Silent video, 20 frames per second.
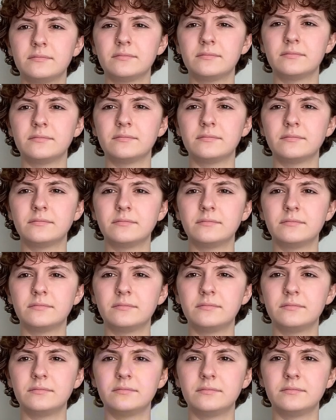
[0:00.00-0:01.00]

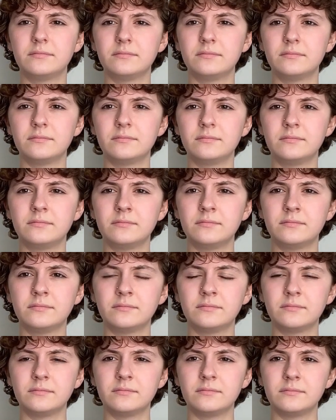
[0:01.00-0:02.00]

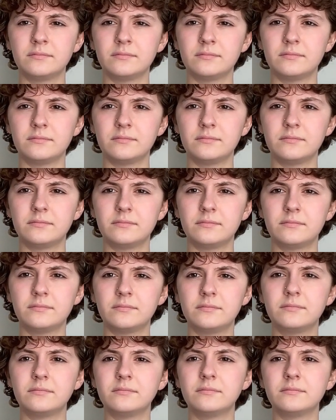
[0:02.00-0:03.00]

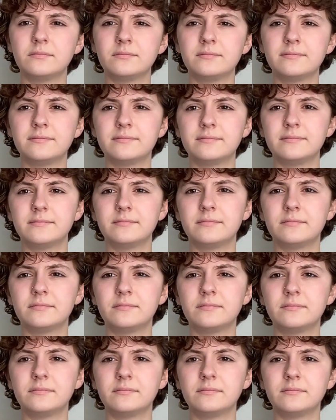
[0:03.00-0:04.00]

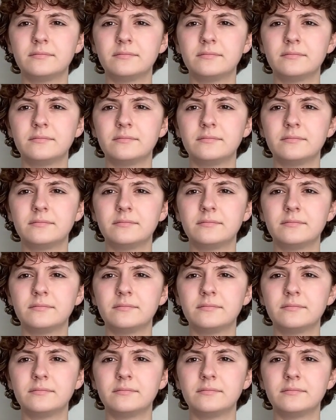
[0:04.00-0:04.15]
No words are spoken by the person on screen.